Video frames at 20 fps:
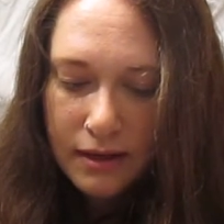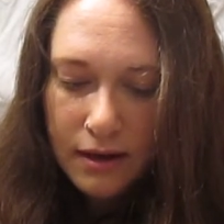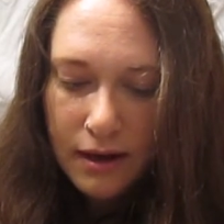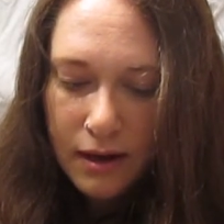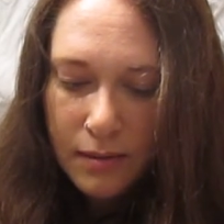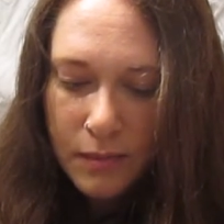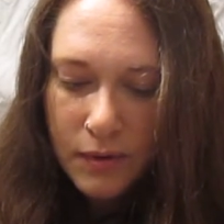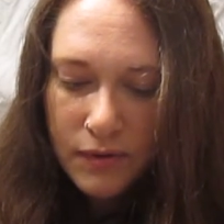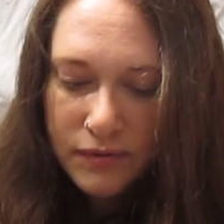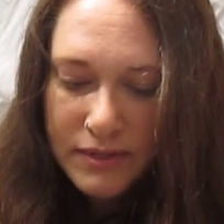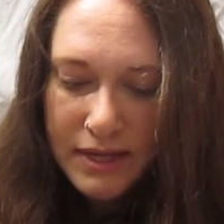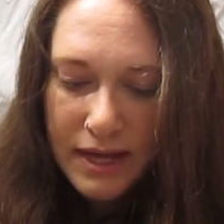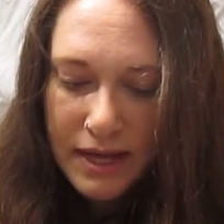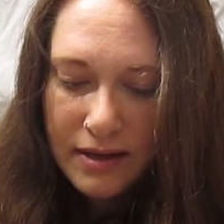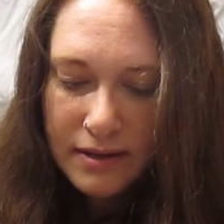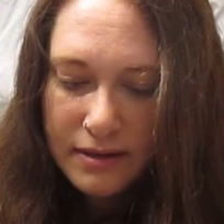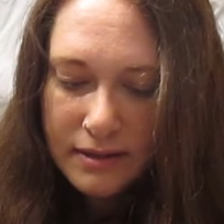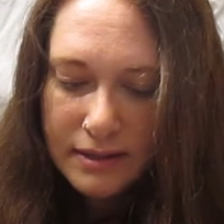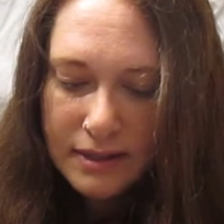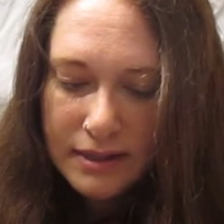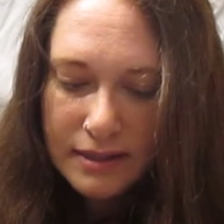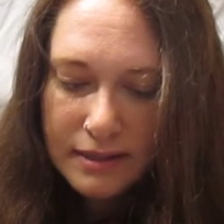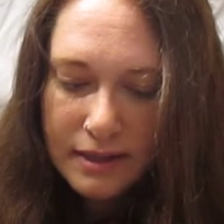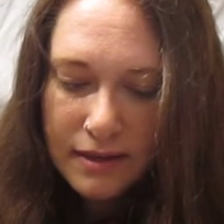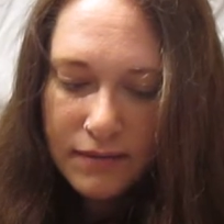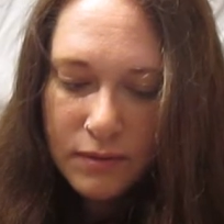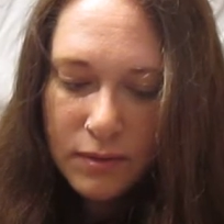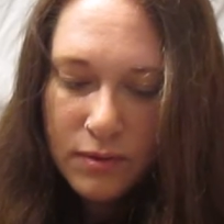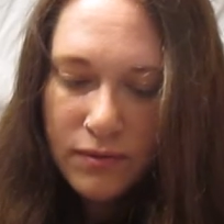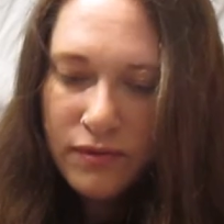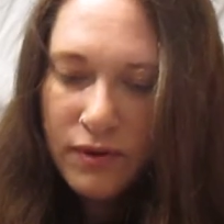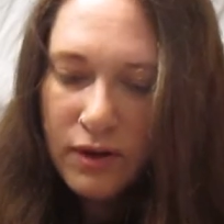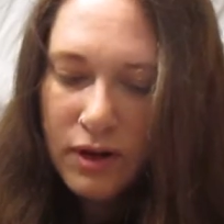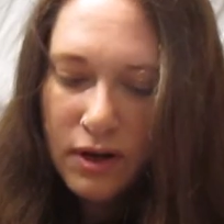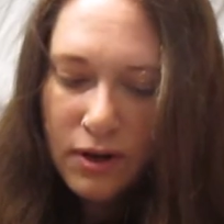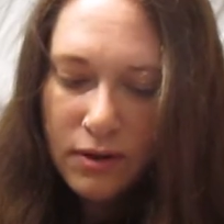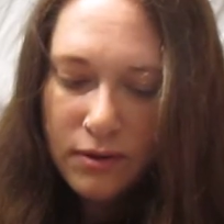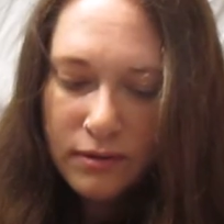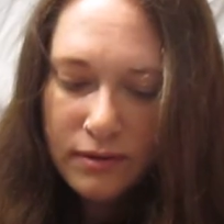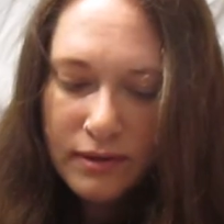I'm off to Etsy to give you a
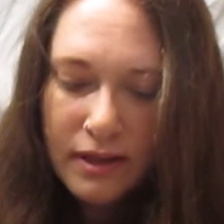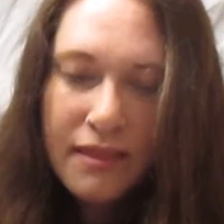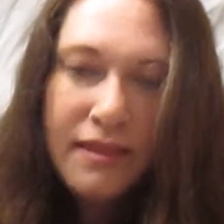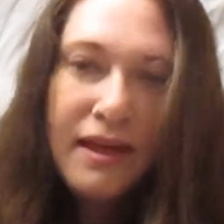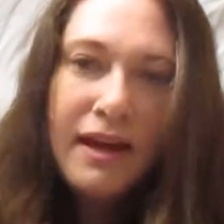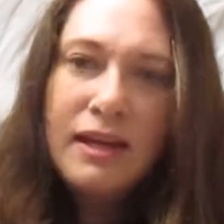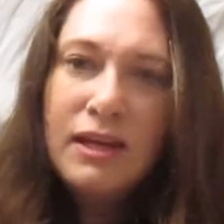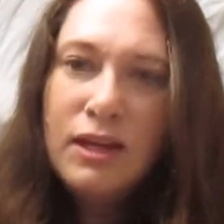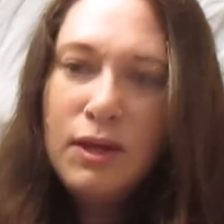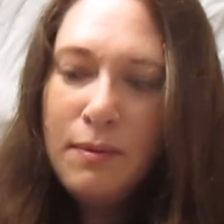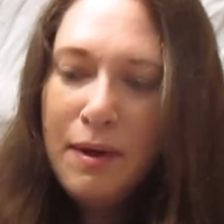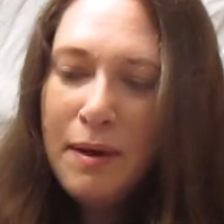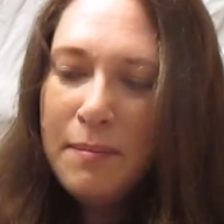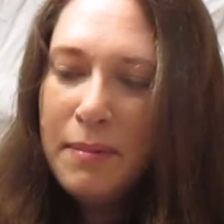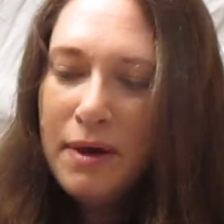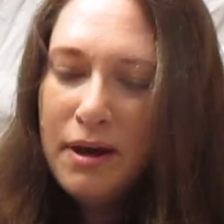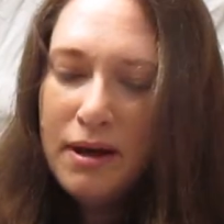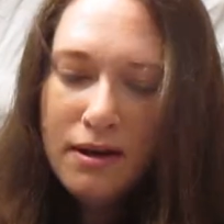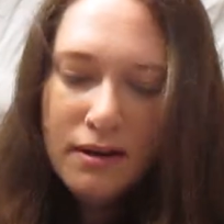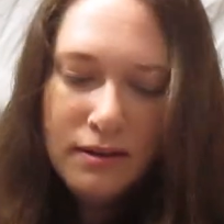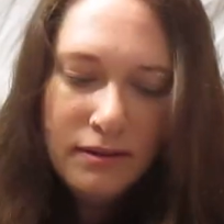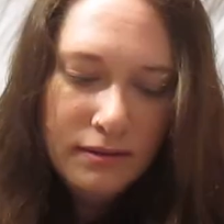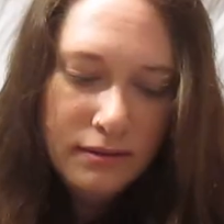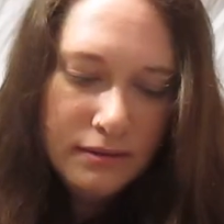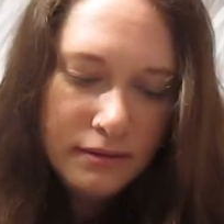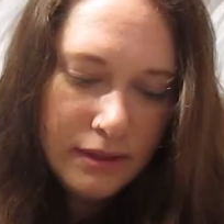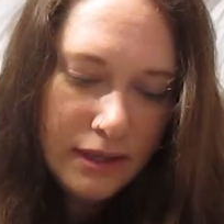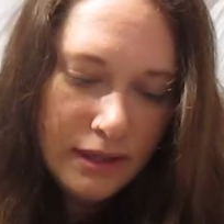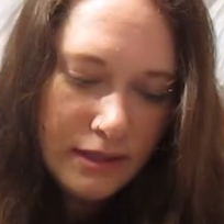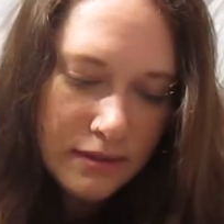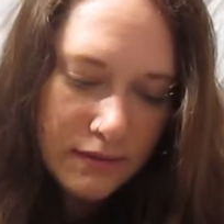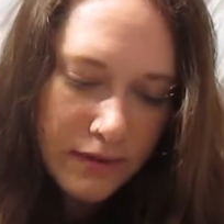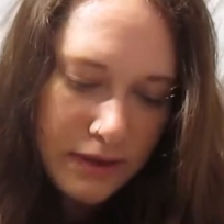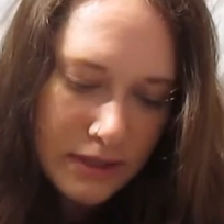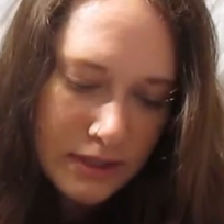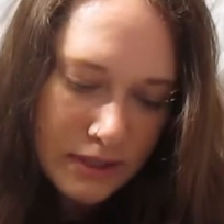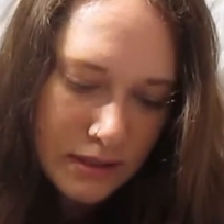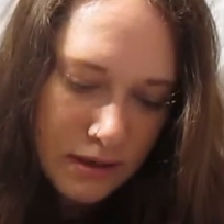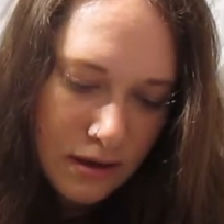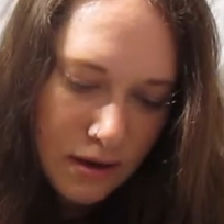follow. Thank you, Emma. That's
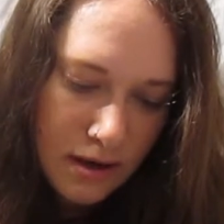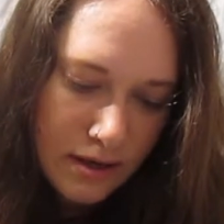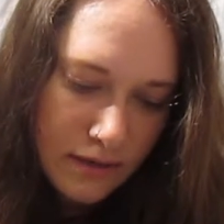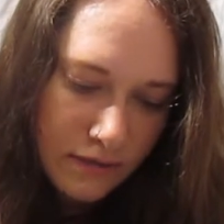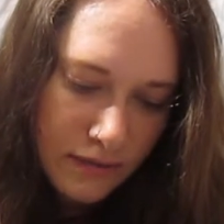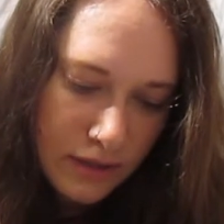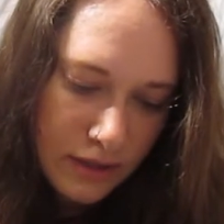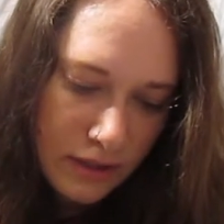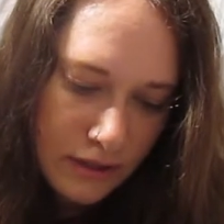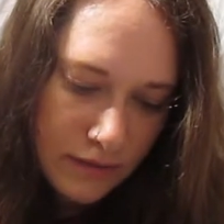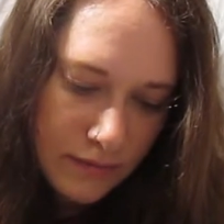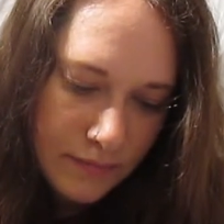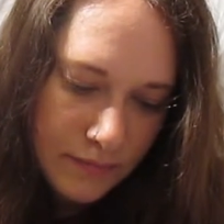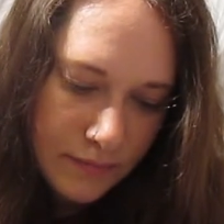very kind of you.